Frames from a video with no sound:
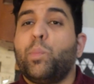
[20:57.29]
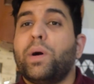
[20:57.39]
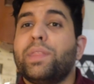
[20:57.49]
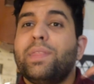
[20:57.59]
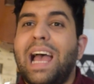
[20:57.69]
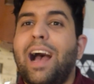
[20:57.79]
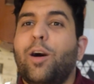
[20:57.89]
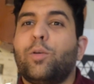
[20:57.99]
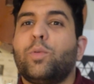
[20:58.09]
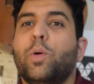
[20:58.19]
But
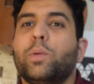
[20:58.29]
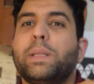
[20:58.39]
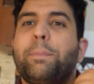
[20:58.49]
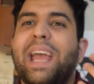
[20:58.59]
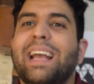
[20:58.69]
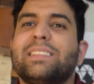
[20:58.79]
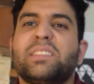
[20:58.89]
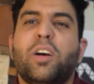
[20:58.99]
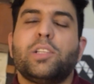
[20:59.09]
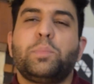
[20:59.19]
now the
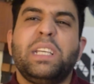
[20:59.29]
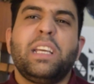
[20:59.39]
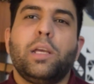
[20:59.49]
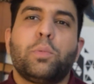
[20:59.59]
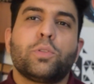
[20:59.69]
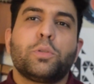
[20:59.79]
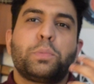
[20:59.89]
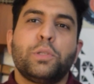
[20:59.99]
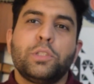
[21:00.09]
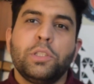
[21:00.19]
banks not being able to
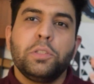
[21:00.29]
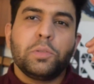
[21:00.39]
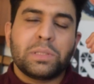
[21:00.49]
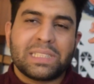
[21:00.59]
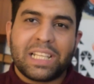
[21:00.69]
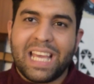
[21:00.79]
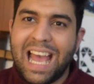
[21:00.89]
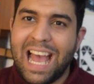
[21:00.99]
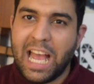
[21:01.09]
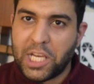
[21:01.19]
produce the
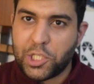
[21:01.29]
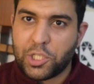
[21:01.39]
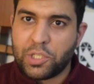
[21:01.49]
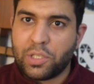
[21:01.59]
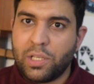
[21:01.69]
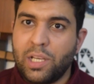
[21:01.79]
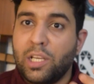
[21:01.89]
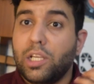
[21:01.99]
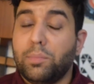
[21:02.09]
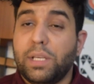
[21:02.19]
cash
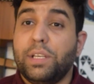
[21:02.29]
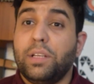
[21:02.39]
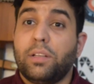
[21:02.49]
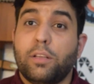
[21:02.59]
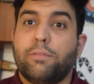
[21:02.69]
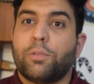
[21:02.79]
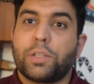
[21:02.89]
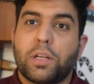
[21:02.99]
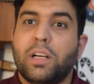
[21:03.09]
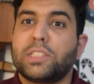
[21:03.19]
immediately for
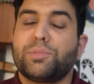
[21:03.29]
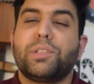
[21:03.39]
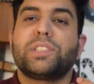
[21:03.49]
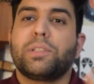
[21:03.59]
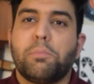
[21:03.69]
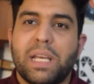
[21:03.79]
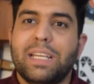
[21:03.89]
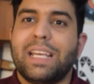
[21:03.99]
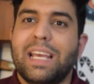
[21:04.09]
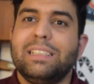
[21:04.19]
the customers in
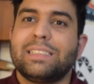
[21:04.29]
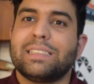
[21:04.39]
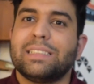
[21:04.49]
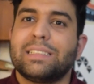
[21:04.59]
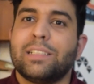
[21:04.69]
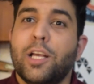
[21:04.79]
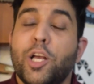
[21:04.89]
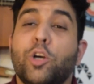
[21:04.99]
many cases